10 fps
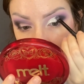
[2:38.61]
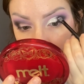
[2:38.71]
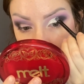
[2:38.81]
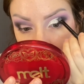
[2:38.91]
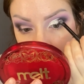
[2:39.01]

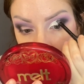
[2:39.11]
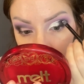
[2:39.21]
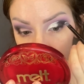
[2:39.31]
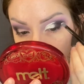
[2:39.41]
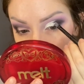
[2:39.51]
Just
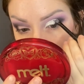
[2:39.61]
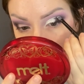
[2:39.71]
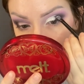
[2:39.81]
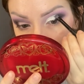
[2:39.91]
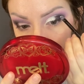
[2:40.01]
some
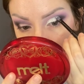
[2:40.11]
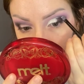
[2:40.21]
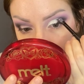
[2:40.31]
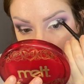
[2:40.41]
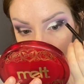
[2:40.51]
casual
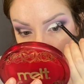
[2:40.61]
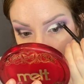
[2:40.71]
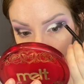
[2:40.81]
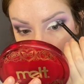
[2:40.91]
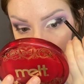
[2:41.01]
cut crease